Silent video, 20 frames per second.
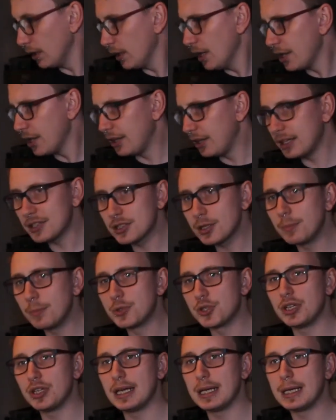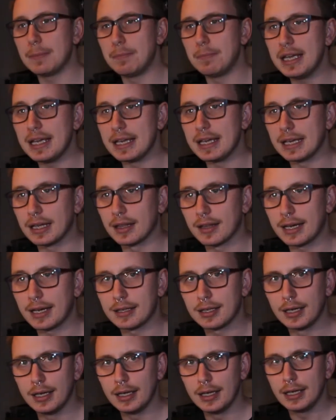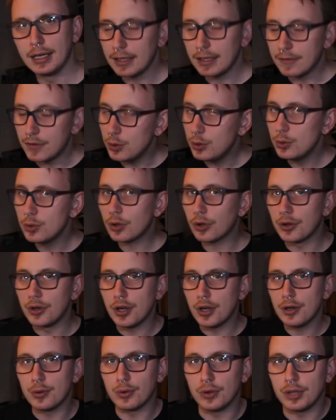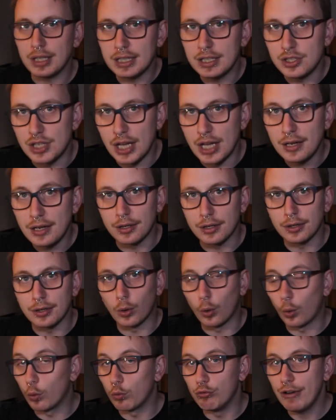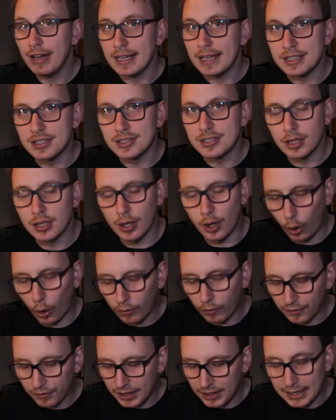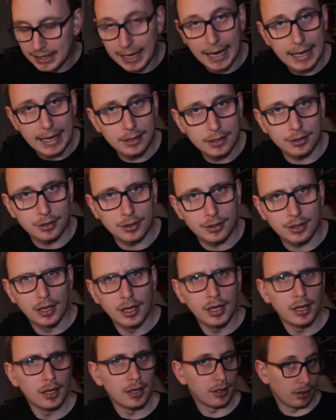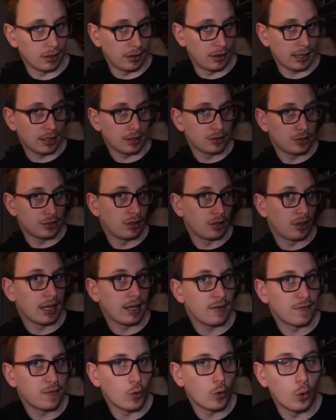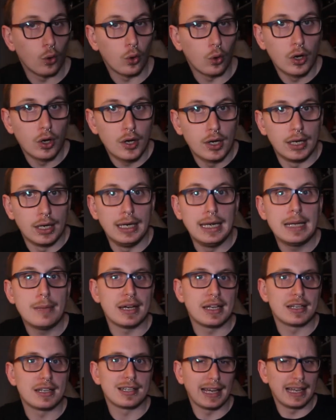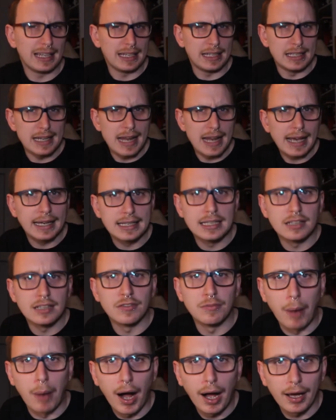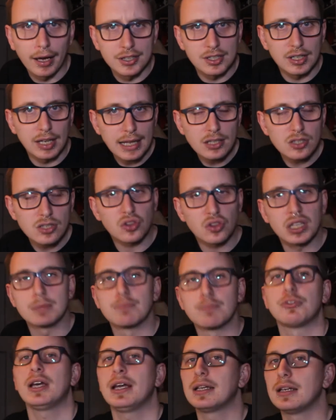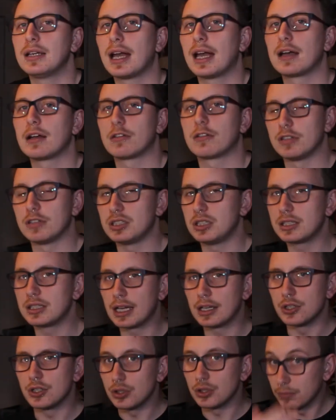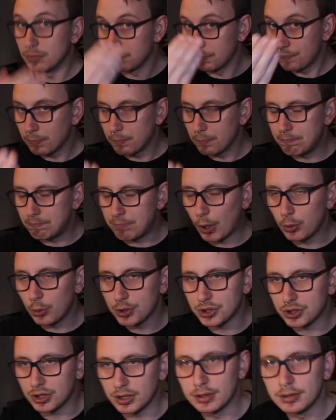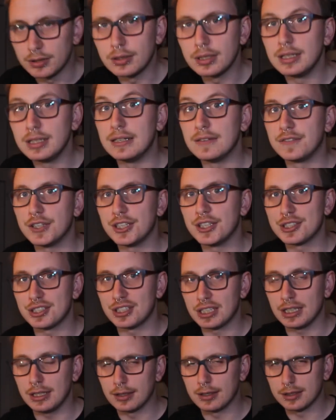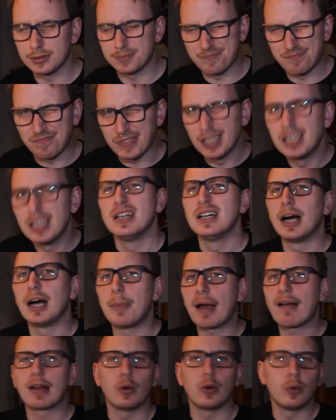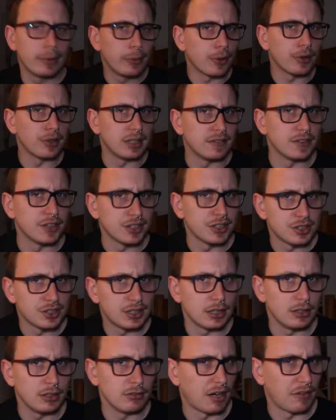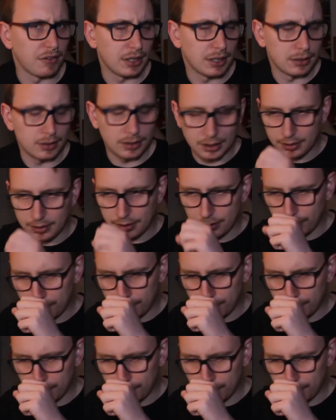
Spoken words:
The assumption here being that if you do not know the gender or race of the candidate, that should therefore limit any negative bias against these protected characteristics and should bolster diversity, because apparently we want diversity rather than, I don't know,